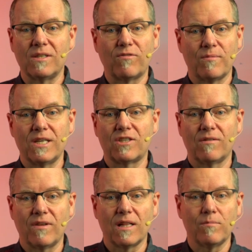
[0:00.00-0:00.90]
information
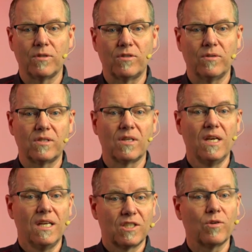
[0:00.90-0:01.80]
available to us.
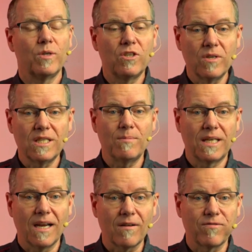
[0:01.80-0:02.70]
So we do need to be
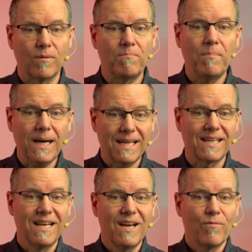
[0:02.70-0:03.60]
careful. But
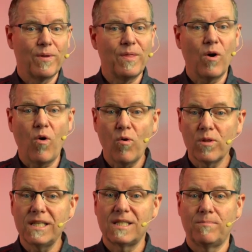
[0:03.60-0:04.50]
when the
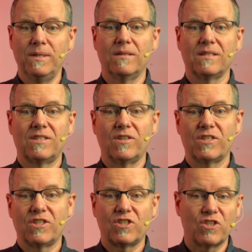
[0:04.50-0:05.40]
Holy Spirit
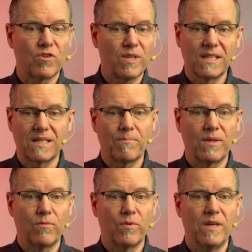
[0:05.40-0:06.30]
starts stirring
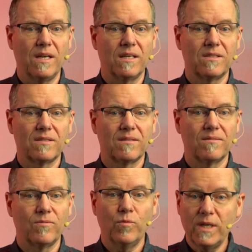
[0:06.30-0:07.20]
something within us,
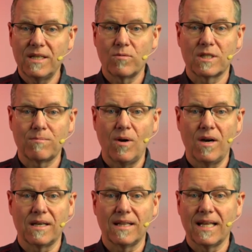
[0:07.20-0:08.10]
we need to
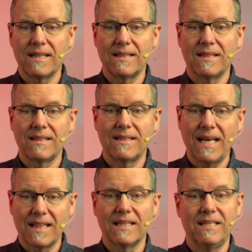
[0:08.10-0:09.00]
respond and let
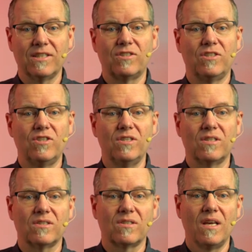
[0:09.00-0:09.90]
that lead us to
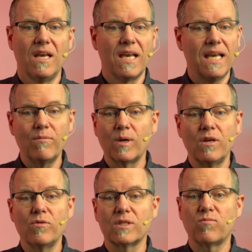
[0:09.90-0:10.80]
Jesus. Anyone
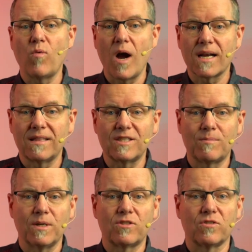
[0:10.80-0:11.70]
who has walked this
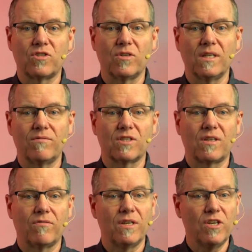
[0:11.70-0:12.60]
spiritual journey of
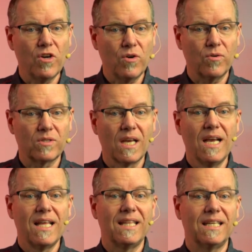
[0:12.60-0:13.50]
discovery knows
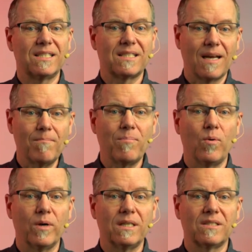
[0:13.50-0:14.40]
that at some
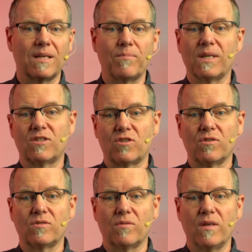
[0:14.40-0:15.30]
point something
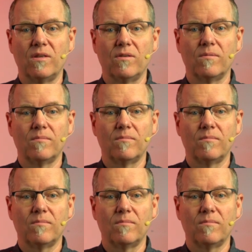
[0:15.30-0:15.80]
stirs within you.